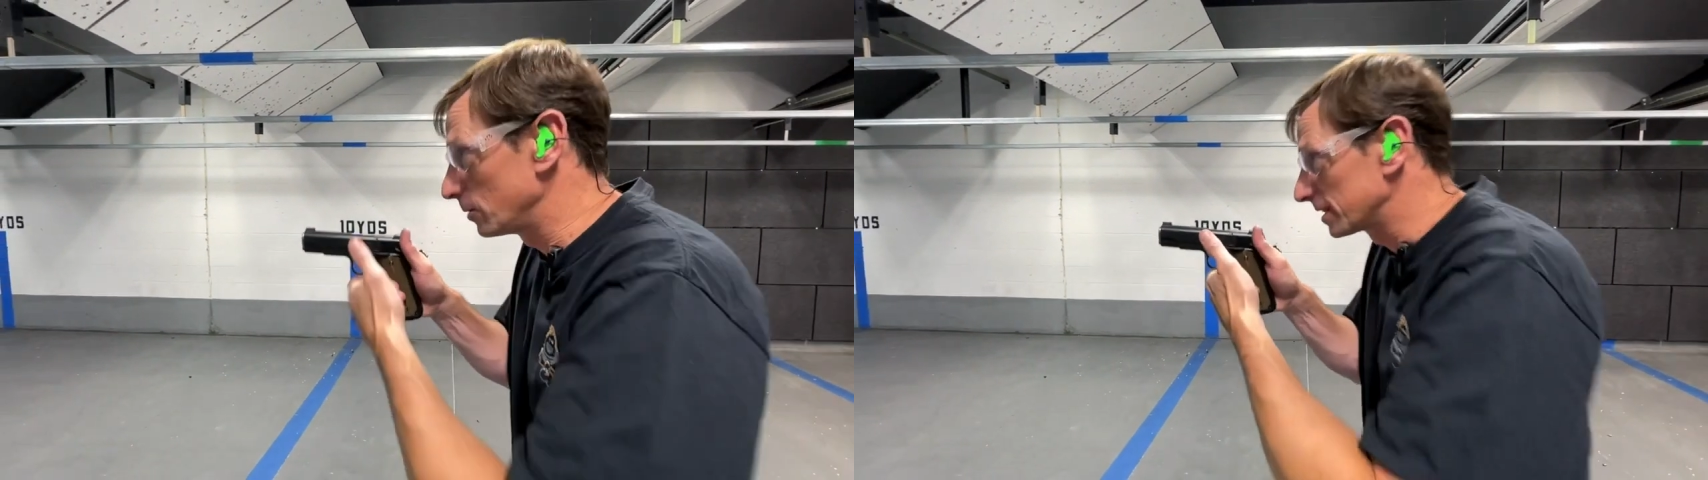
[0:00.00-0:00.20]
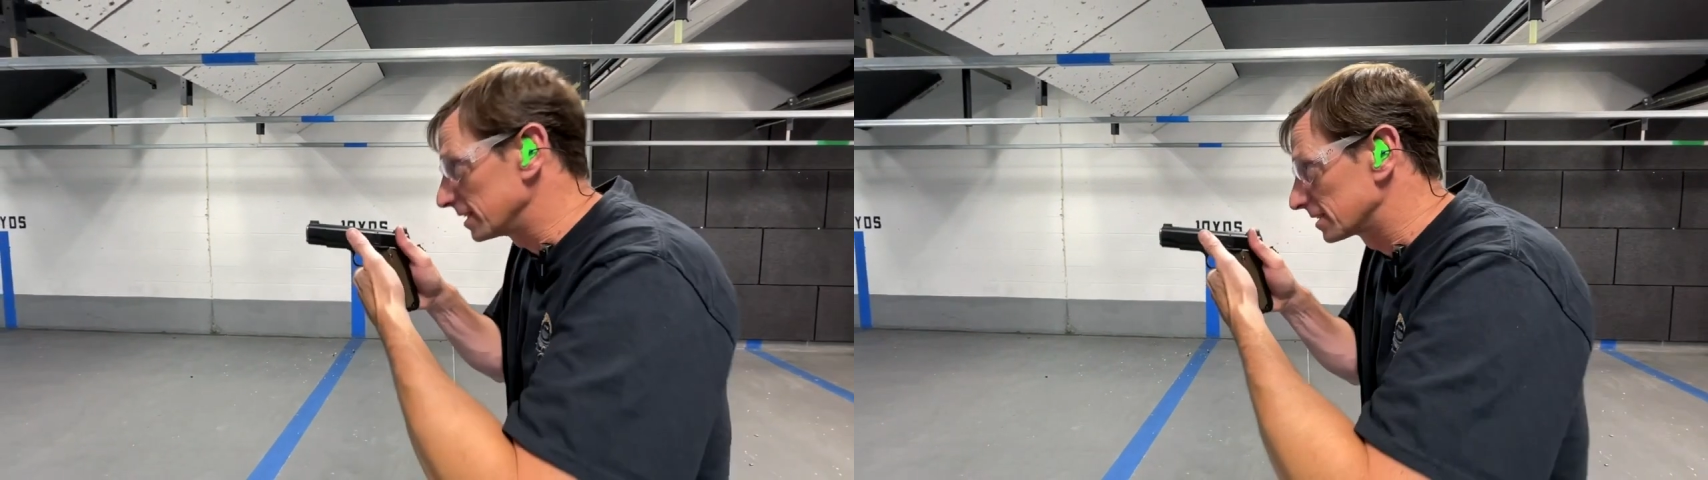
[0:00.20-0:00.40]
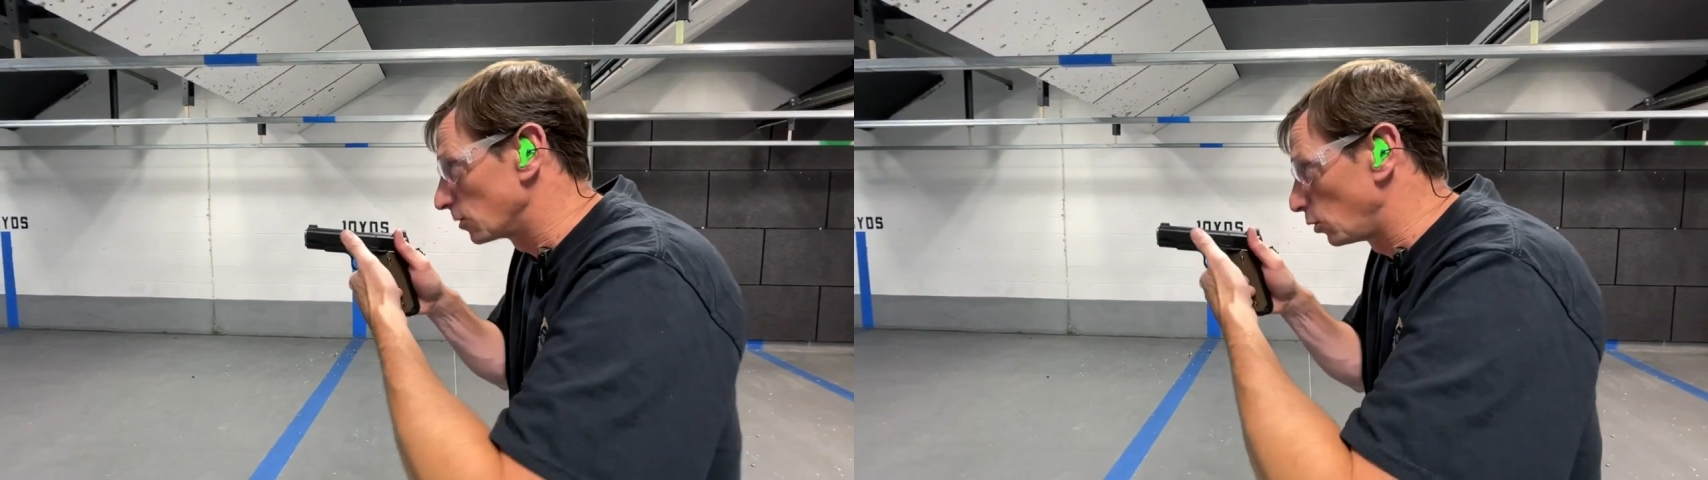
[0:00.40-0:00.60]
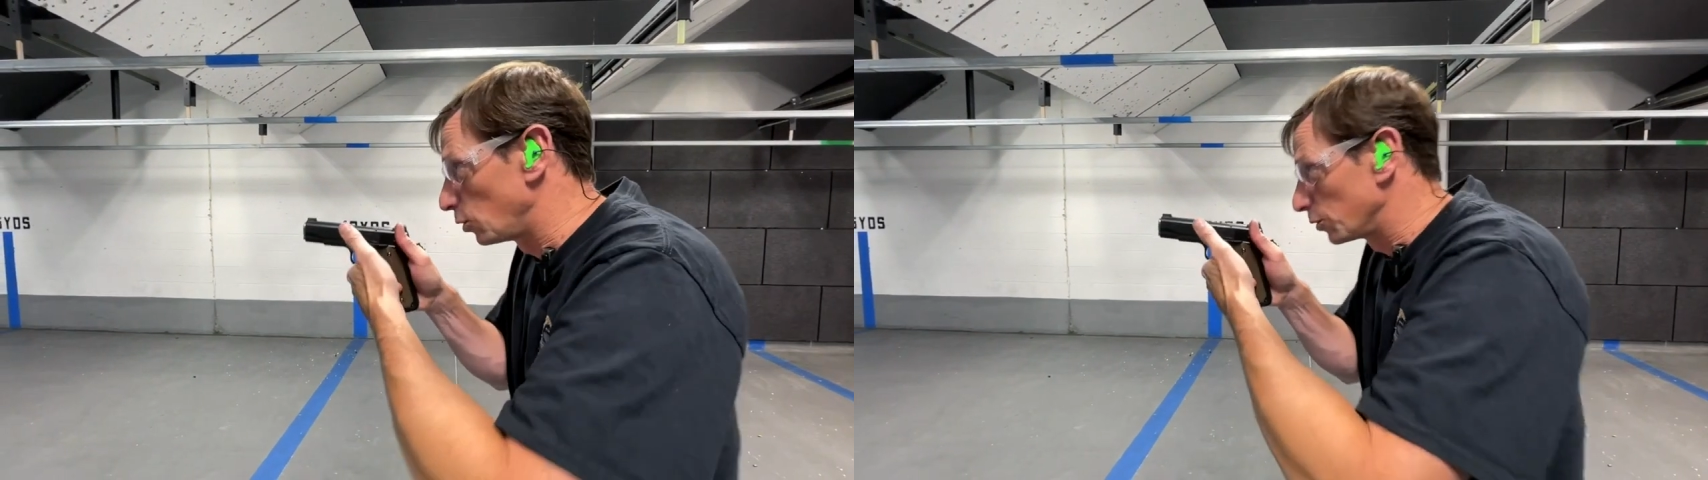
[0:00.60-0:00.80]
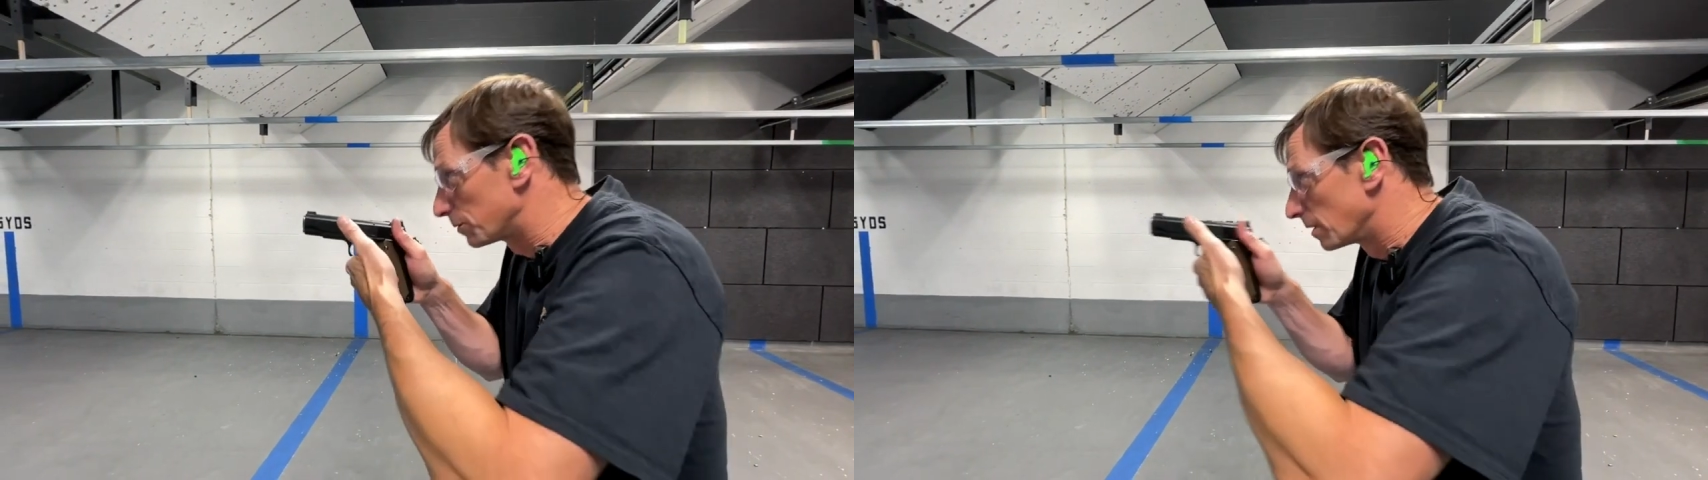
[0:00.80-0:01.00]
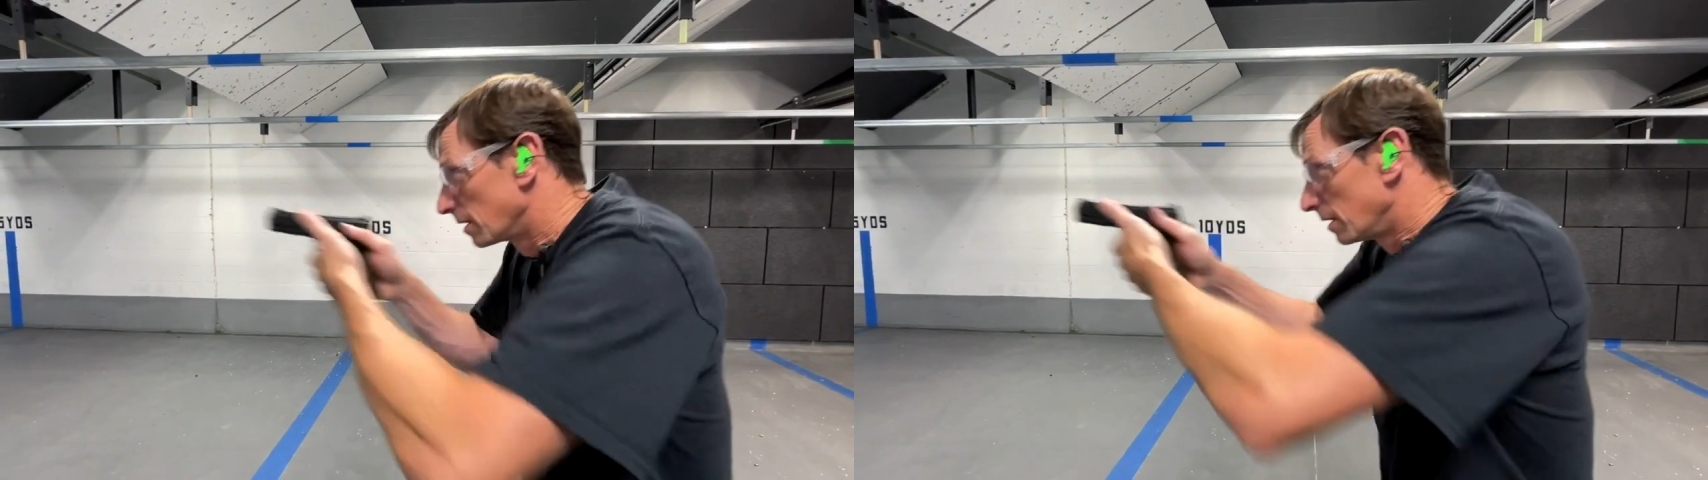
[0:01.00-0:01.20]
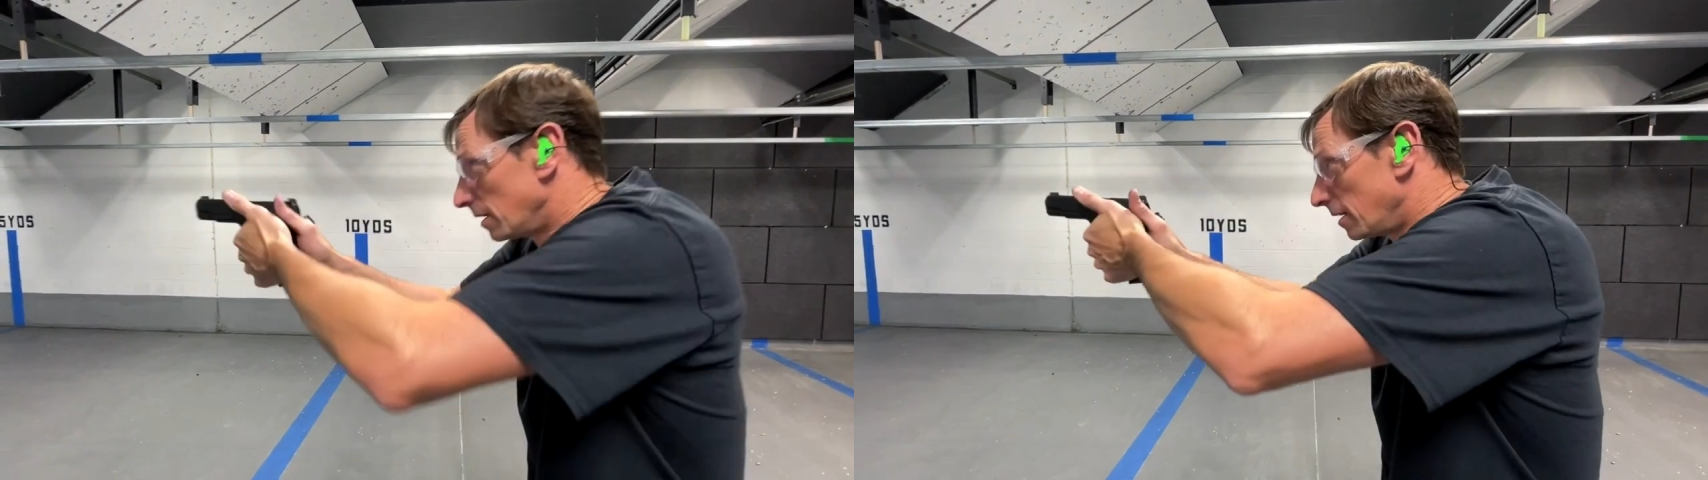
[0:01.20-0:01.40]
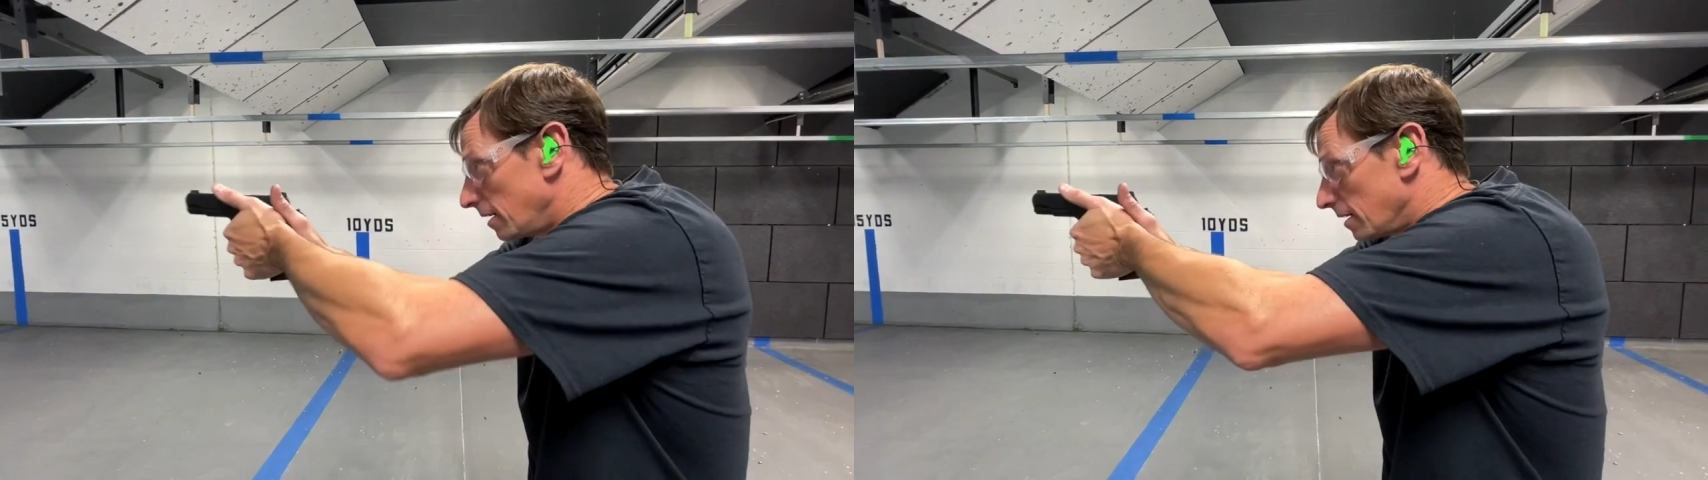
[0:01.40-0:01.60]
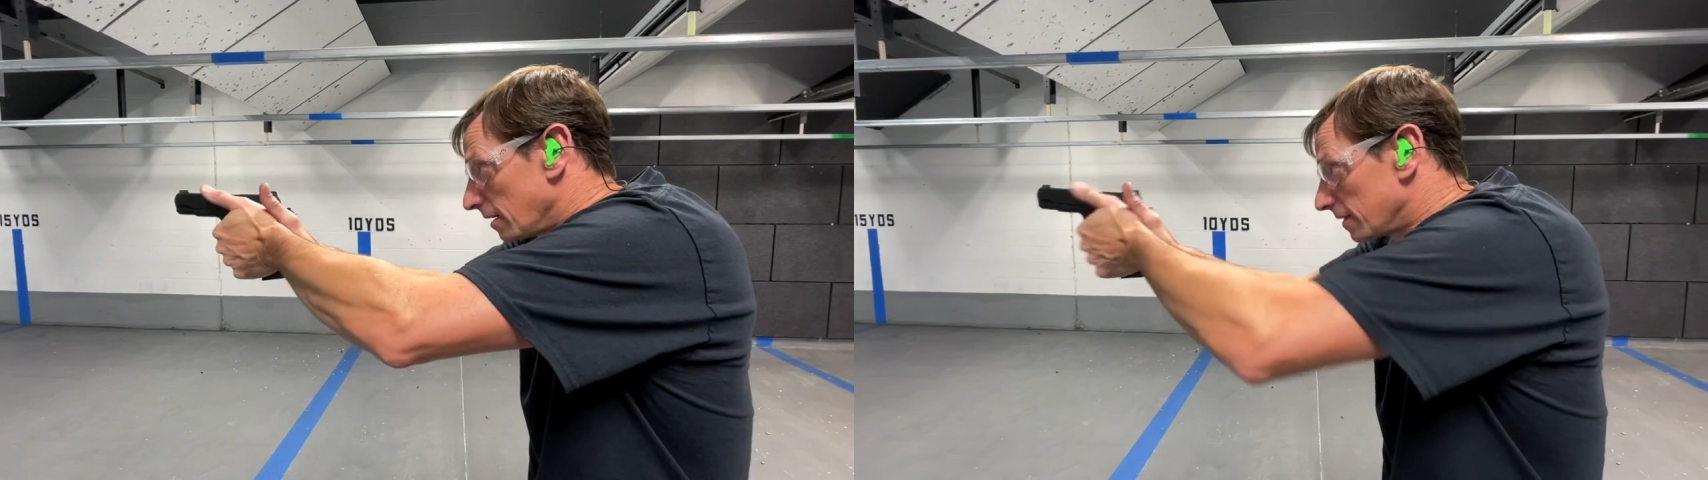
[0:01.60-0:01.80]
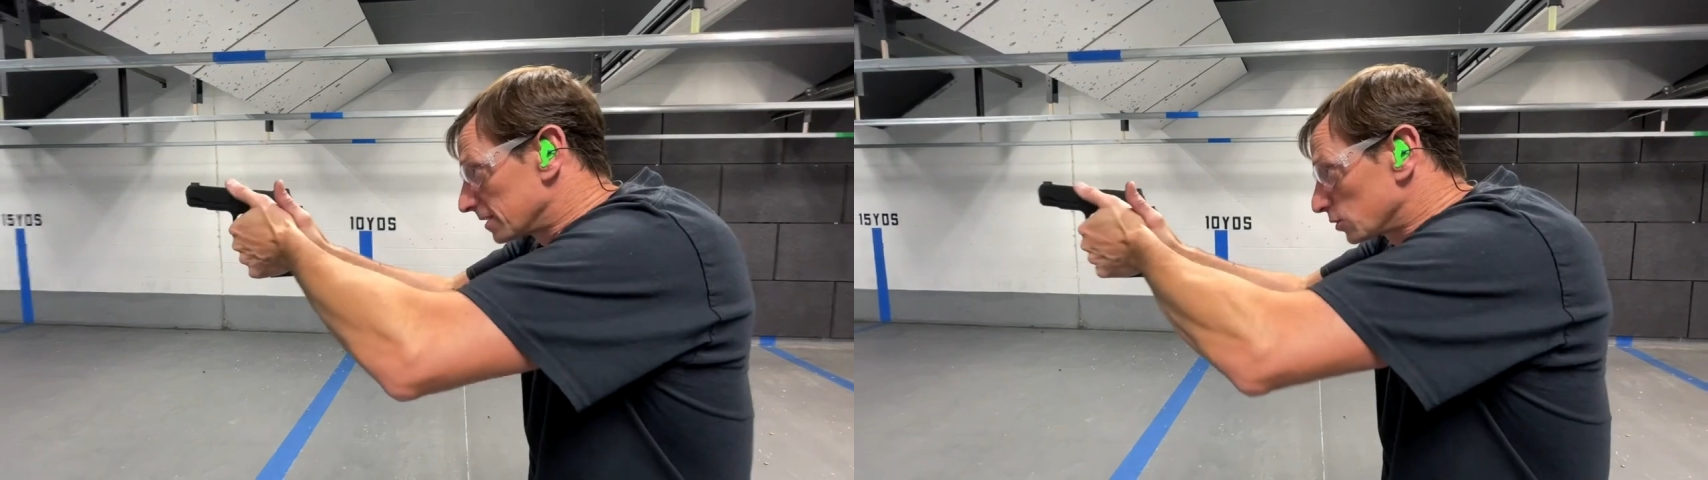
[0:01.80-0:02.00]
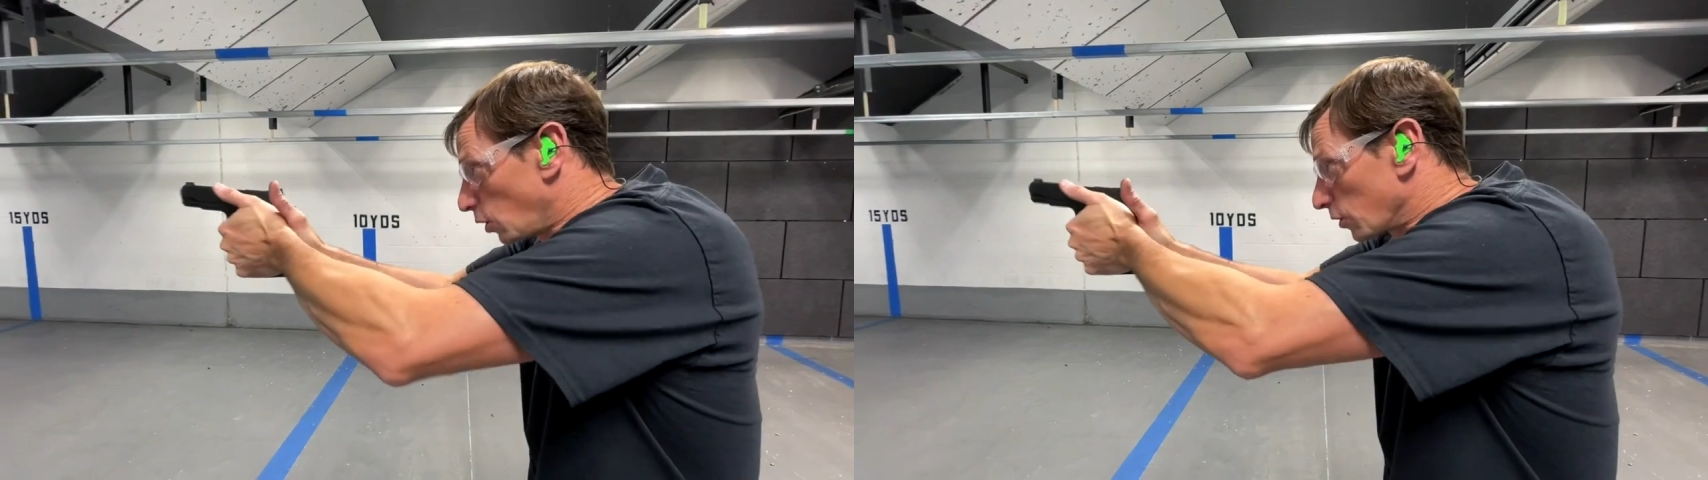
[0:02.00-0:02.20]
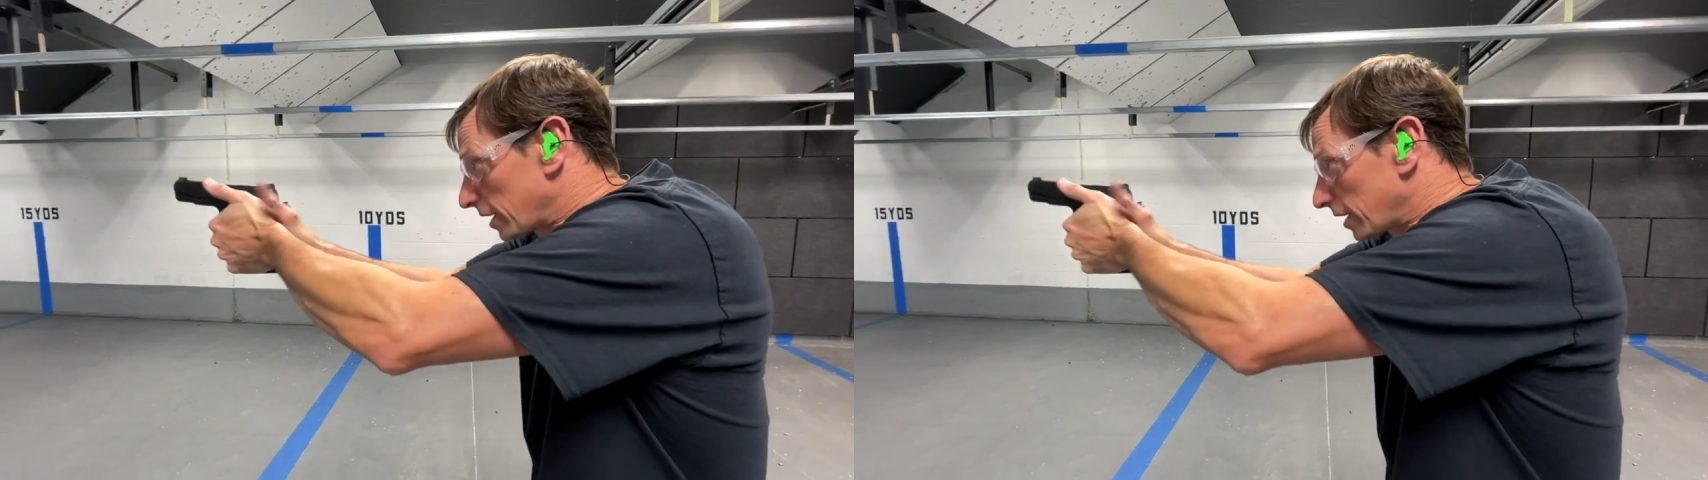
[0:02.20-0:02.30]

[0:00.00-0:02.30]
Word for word: with this old, this old